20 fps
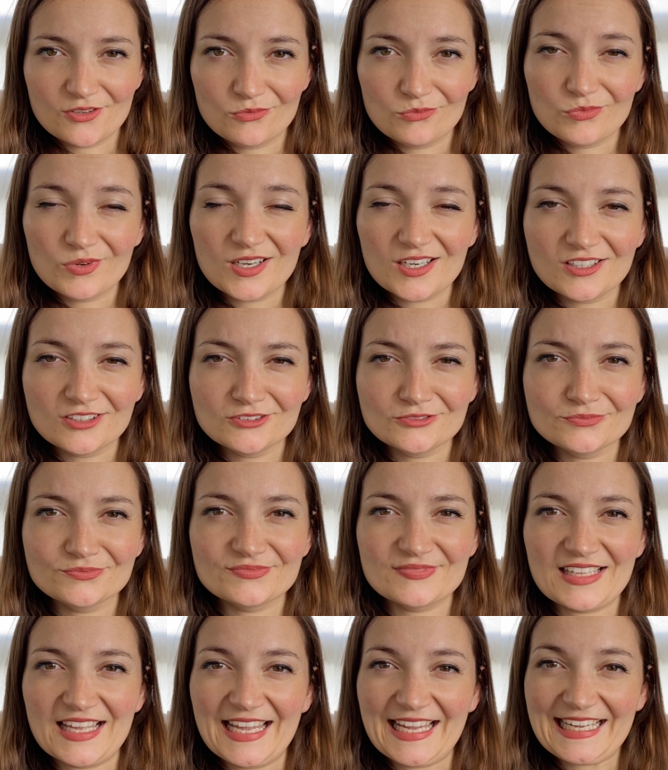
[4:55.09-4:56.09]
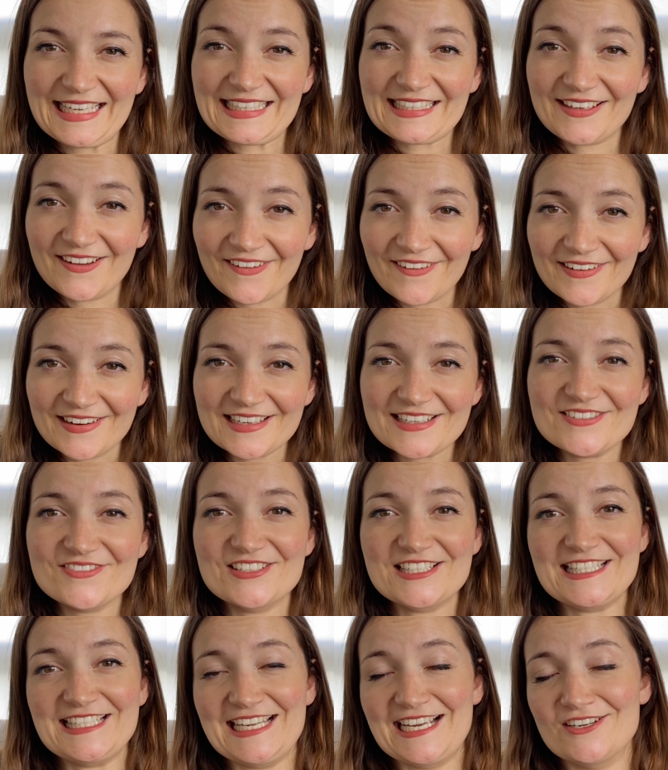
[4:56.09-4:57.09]
Well, it kind of
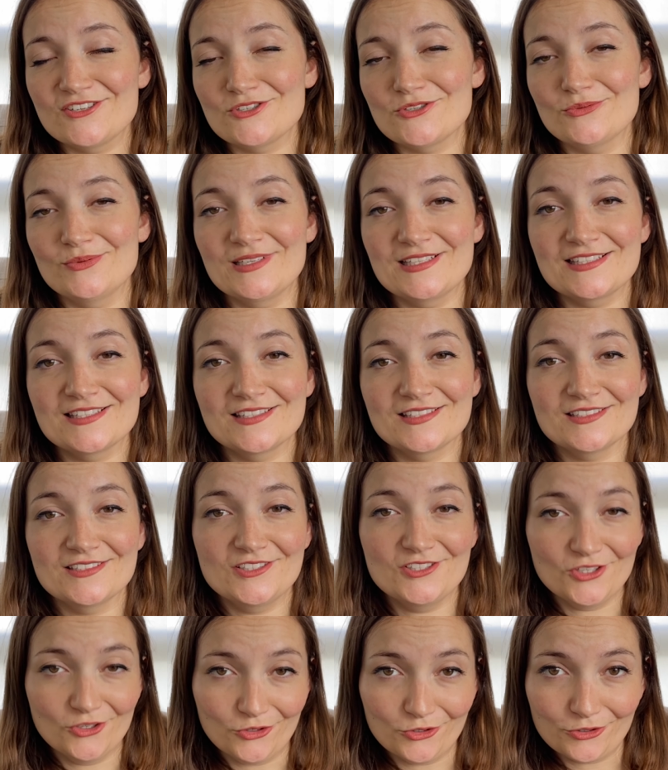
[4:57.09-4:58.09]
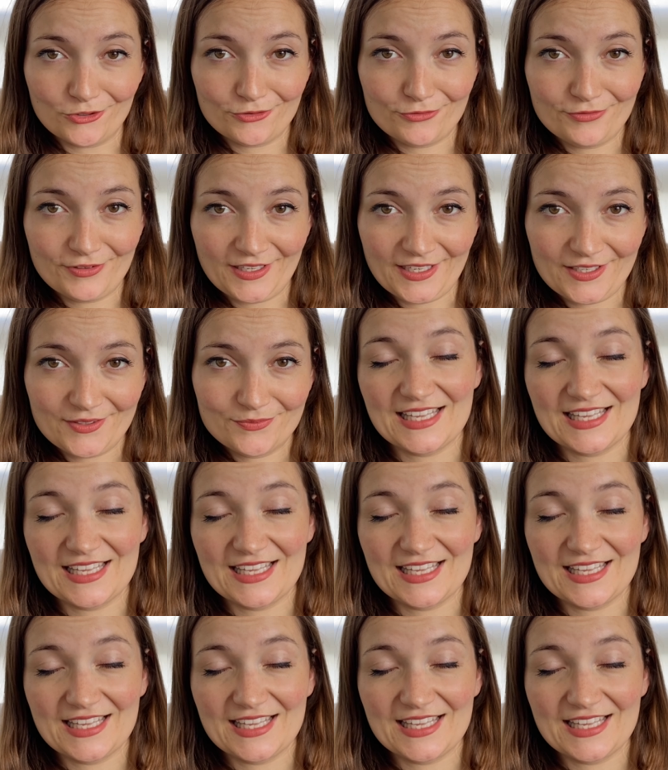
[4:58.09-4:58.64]
is down to its geography.